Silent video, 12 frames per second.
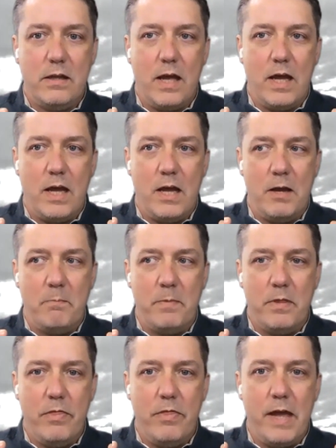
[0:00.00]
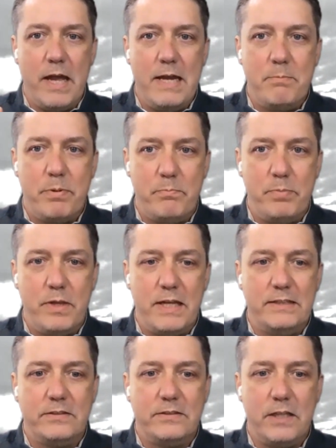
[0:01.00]
they
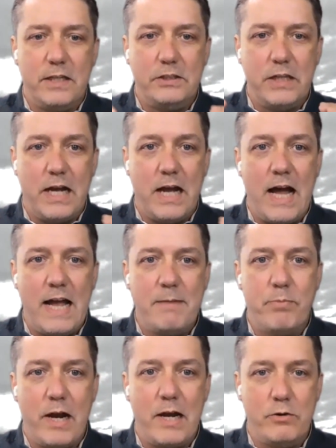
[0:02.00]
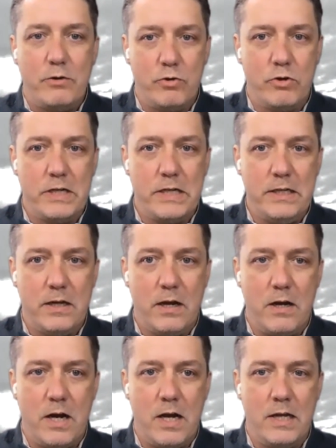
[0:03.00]
place such a high priority
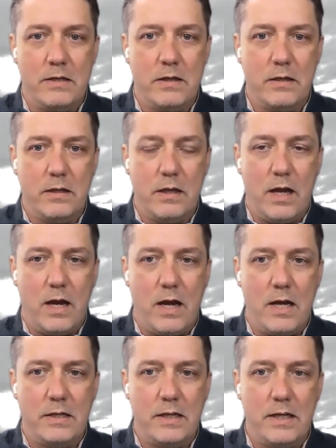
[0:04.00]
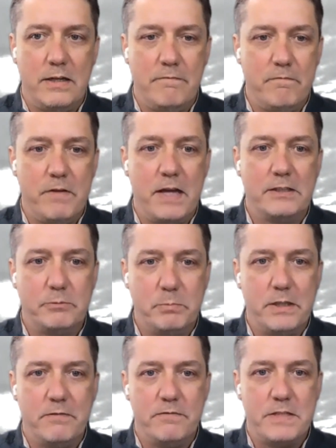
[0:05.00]
on an
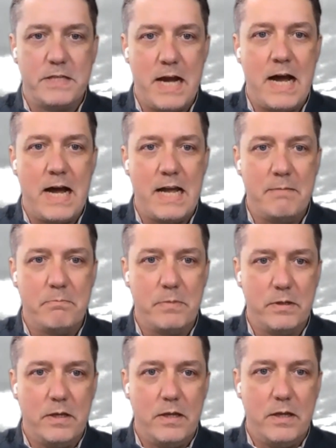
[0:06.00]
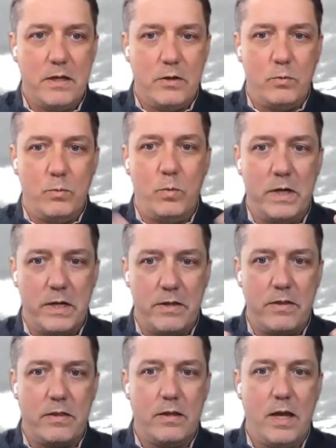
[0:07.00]
investment of time
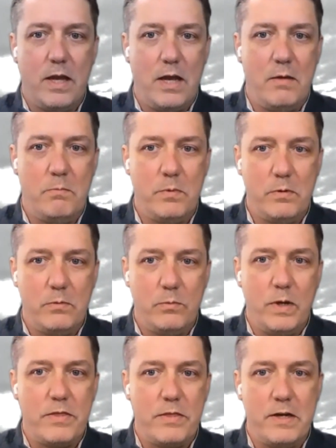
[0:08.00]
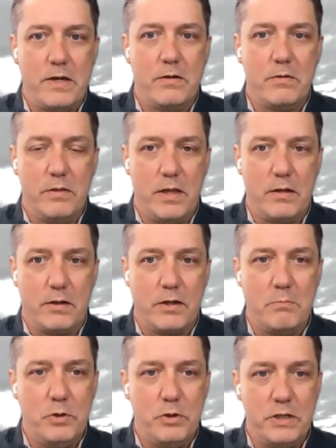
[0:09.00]
with the
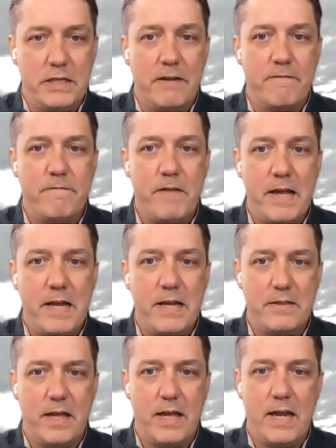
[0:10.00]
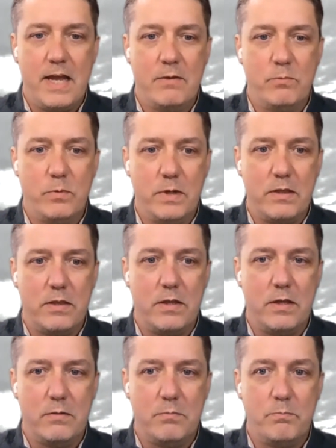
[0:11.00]
community of faith and with
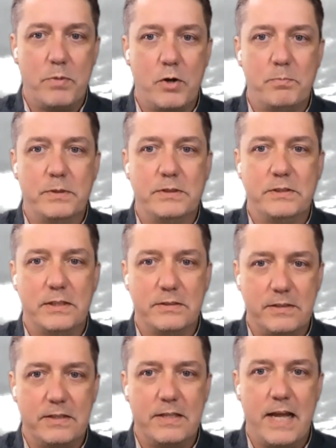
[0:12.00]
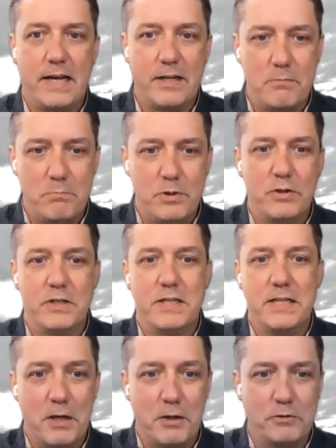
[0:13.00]
the purposes that
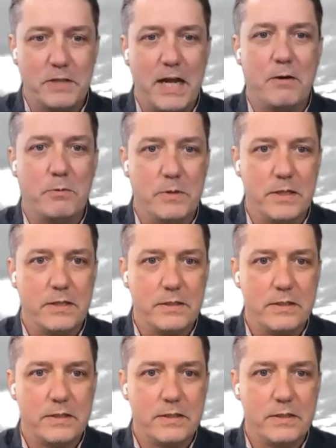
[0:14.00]
community goes out with.